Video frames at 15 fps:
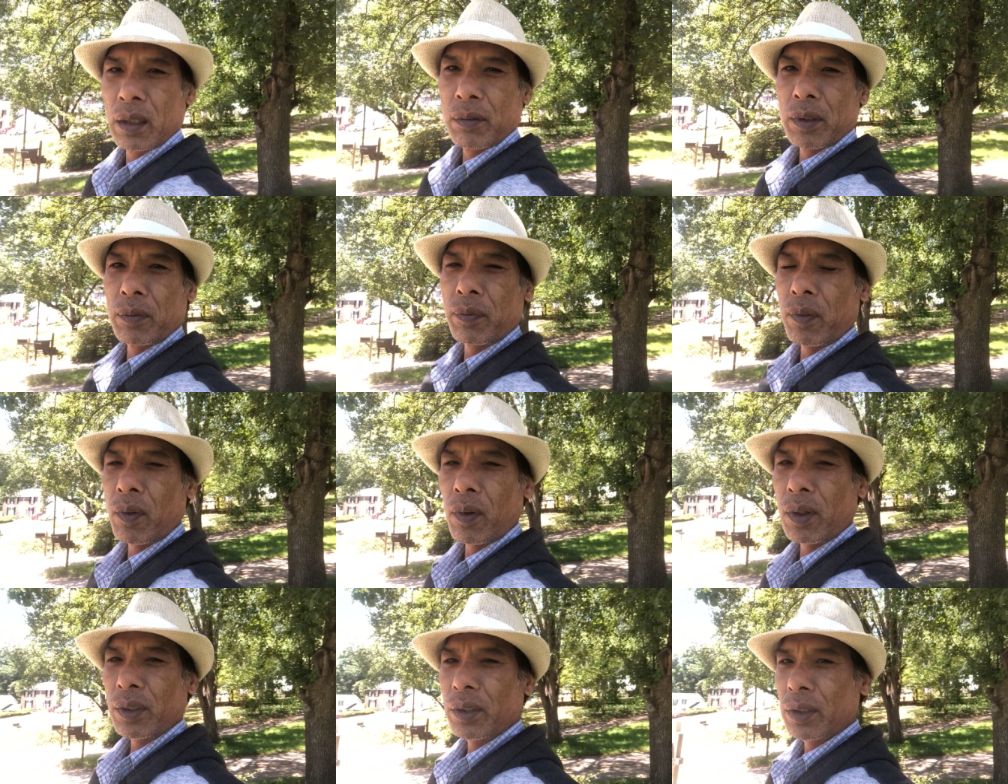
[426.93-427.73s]

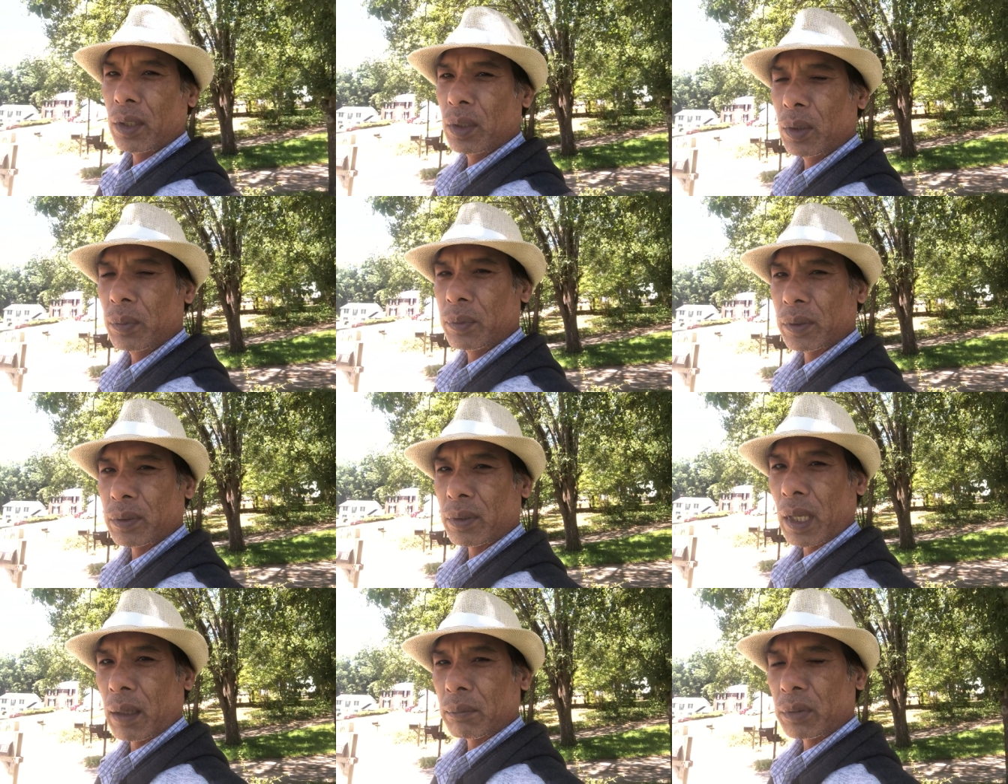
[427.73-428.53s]
Before you go for
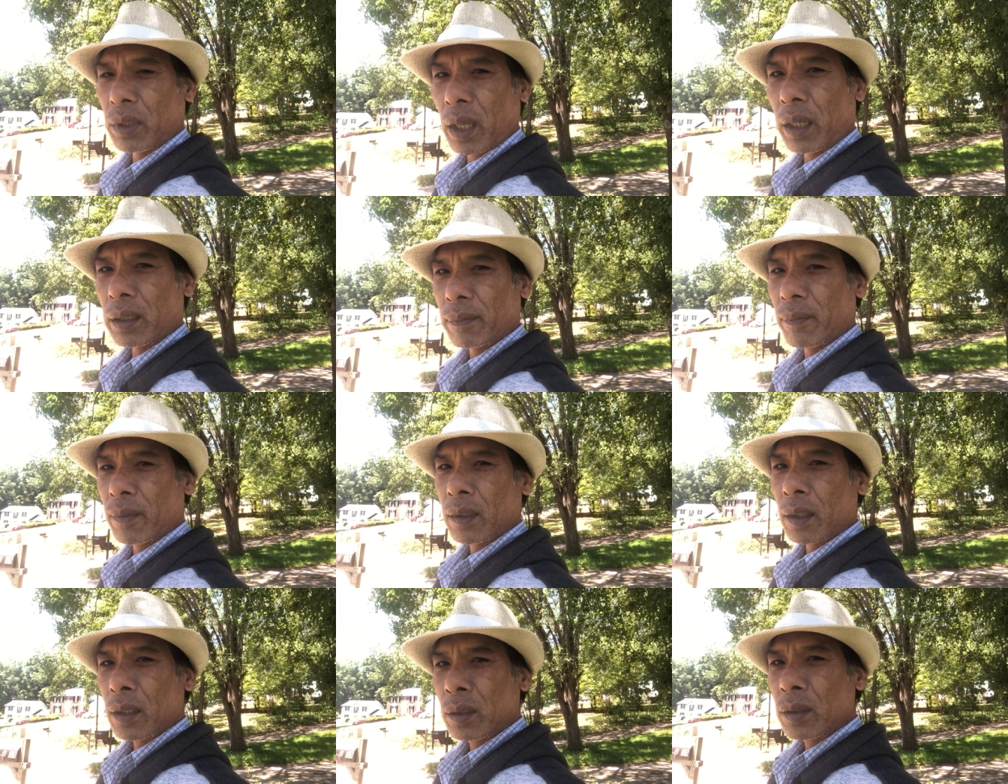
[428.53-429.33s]
something,
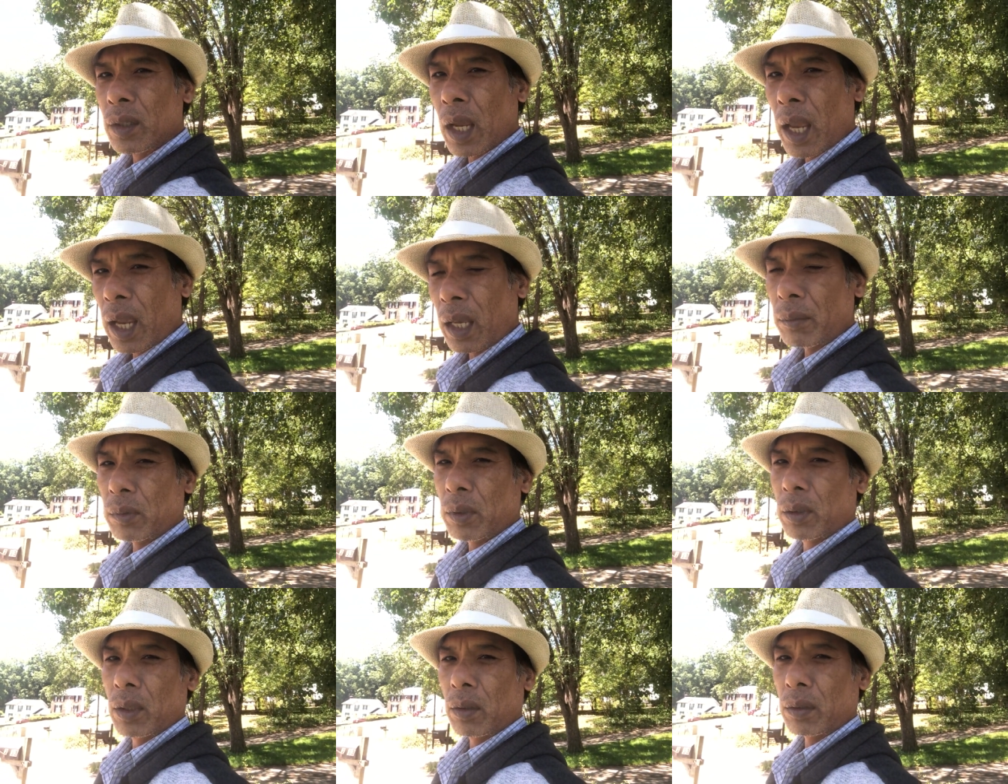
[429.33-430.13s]
you have
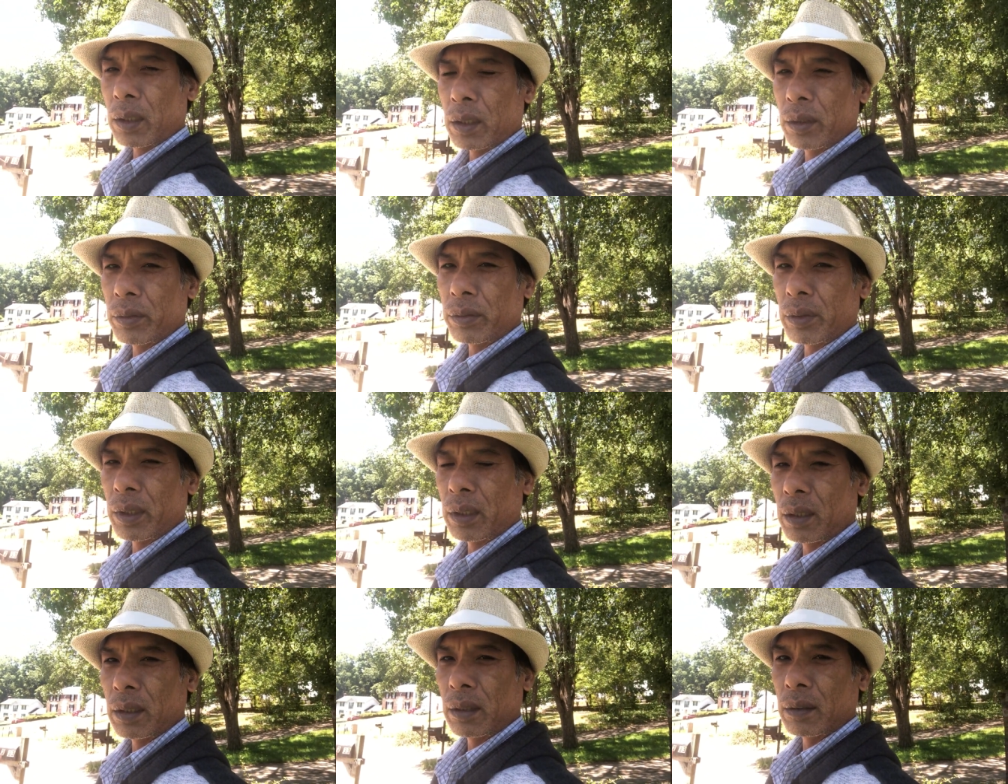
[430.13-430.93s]
to look in
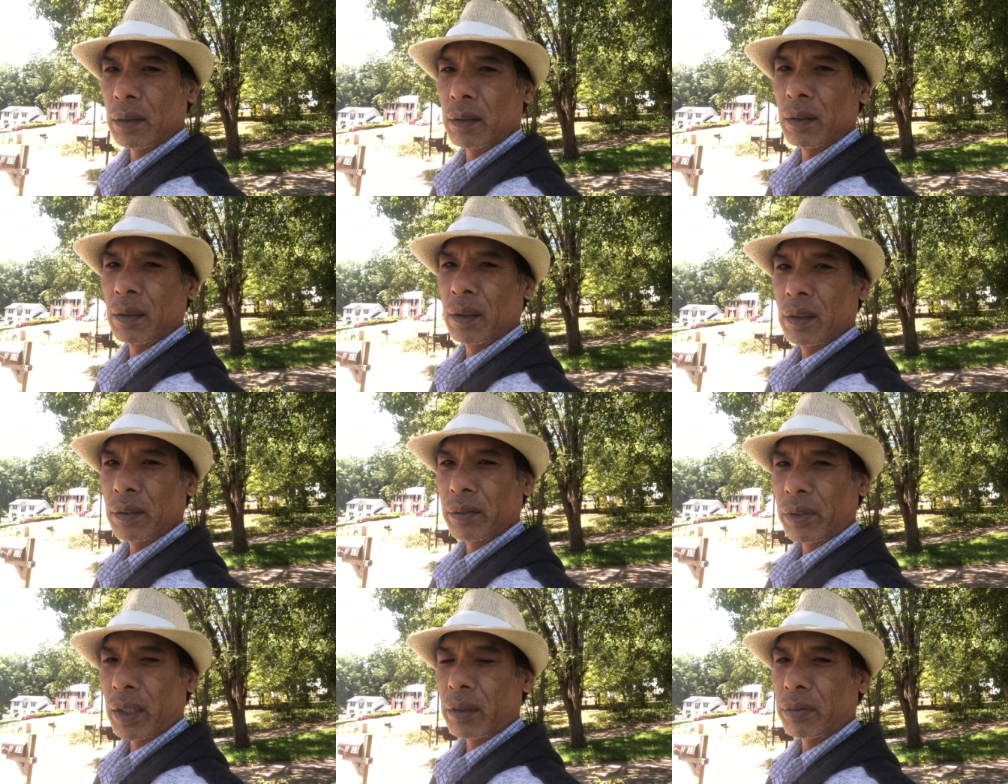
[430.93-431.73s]
three,
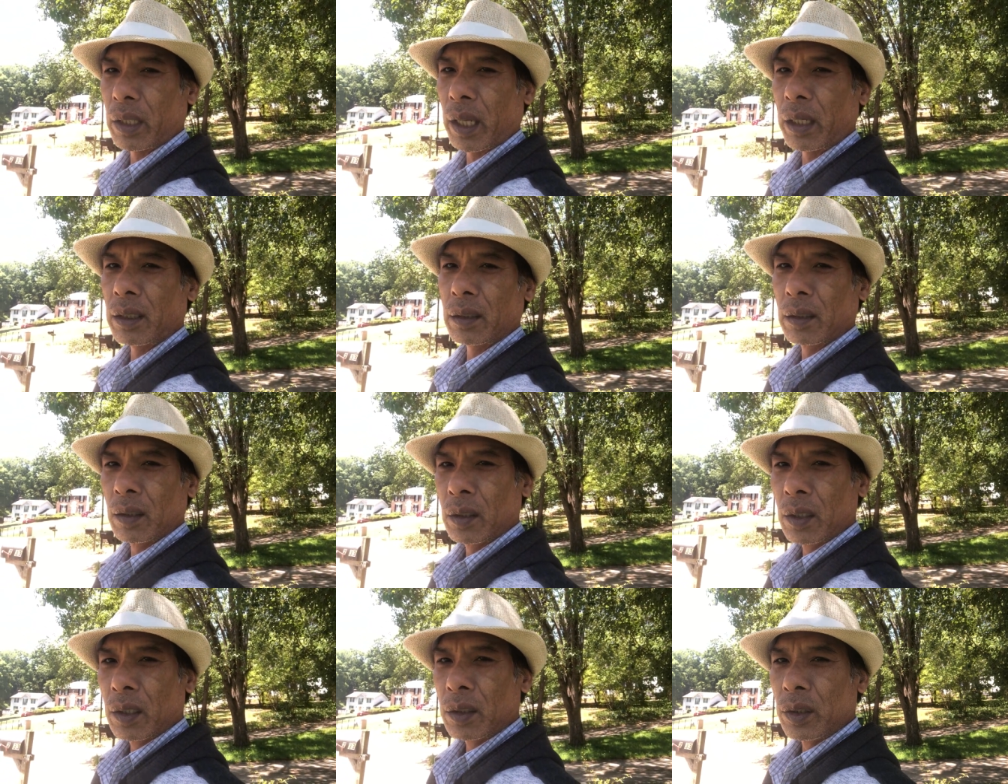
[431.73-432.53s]
three things.
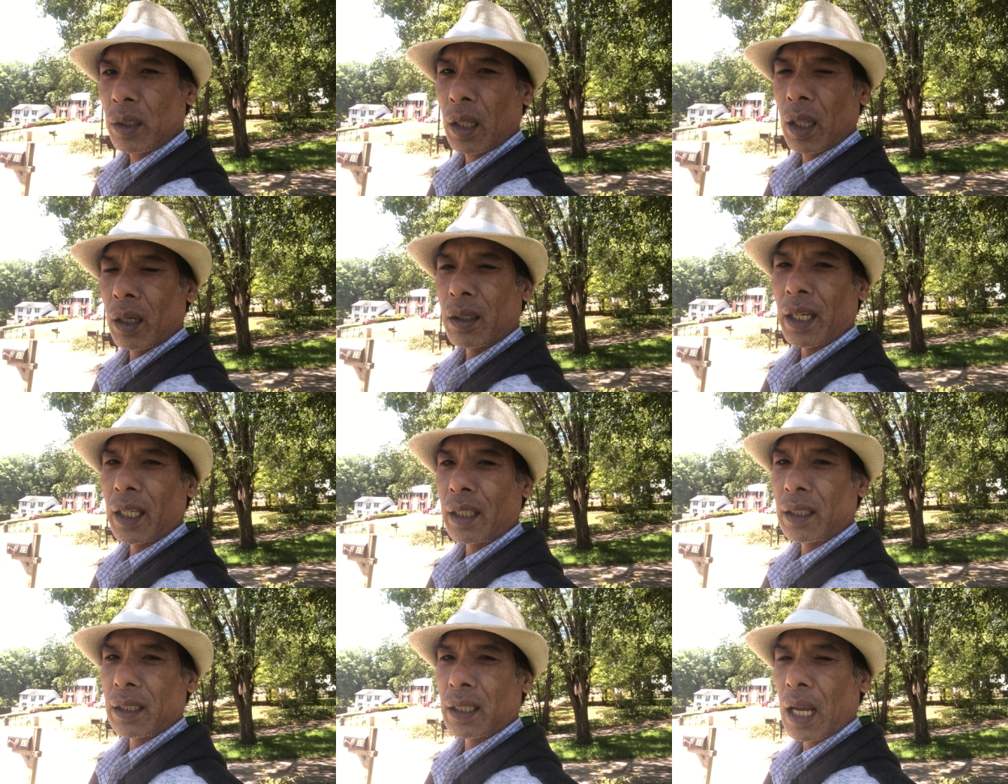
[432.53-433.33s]
You look
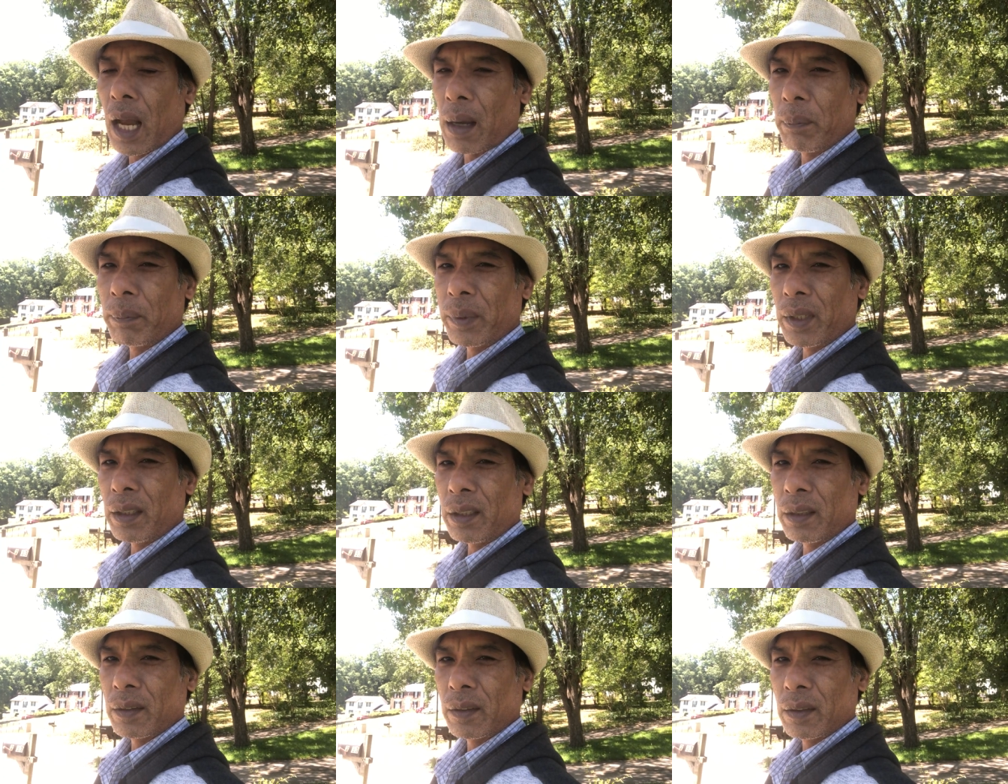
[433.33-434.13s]
at the
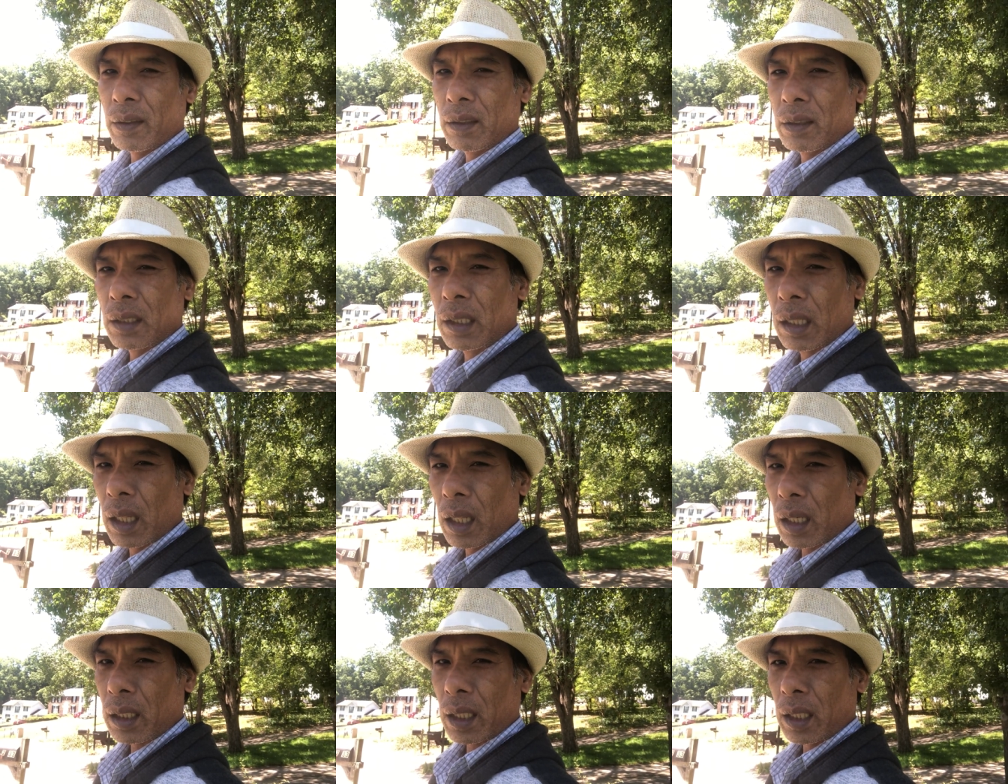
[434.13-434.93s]
company, you
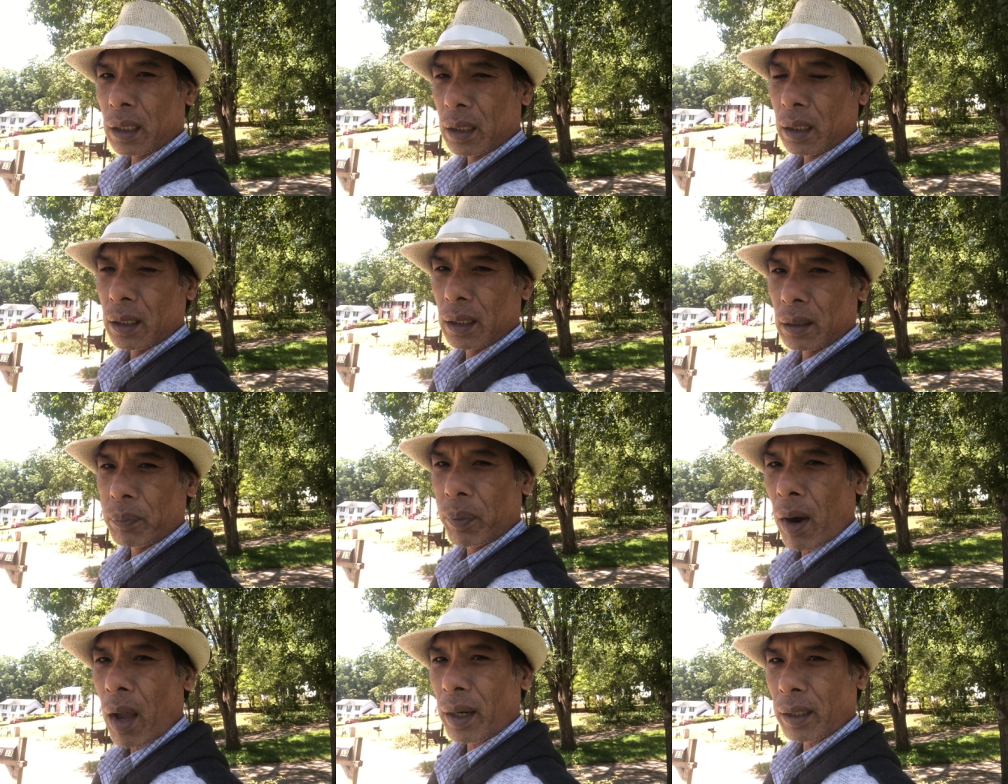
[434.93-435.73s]
look at the good
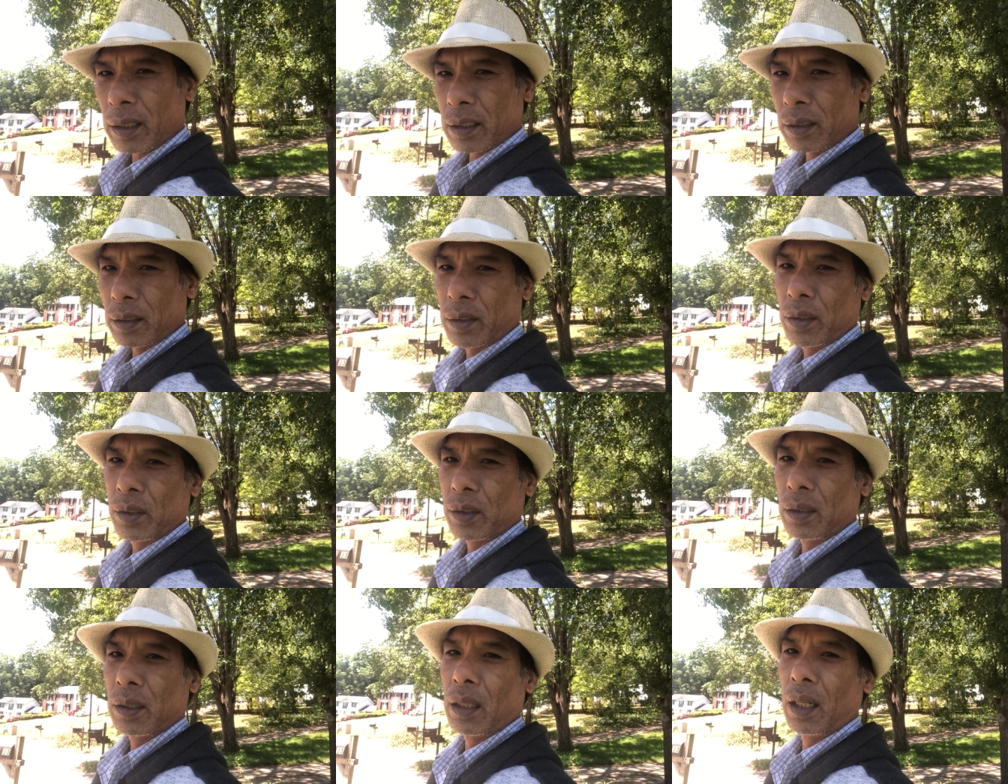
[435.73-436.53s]
product,
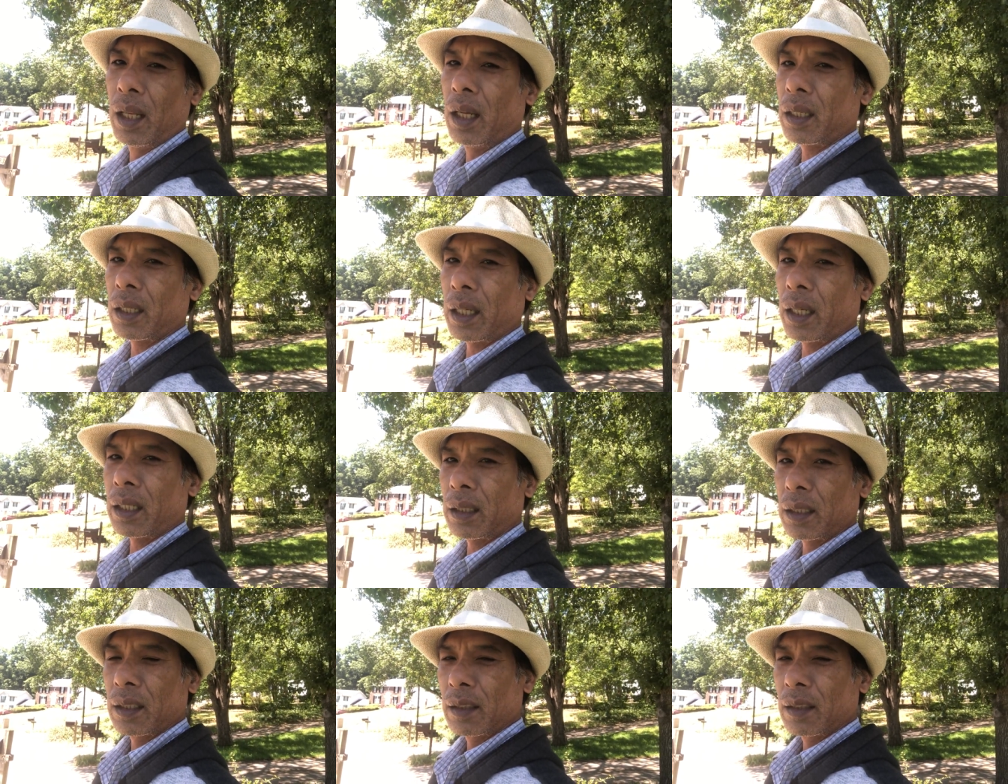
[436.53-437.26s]
you look at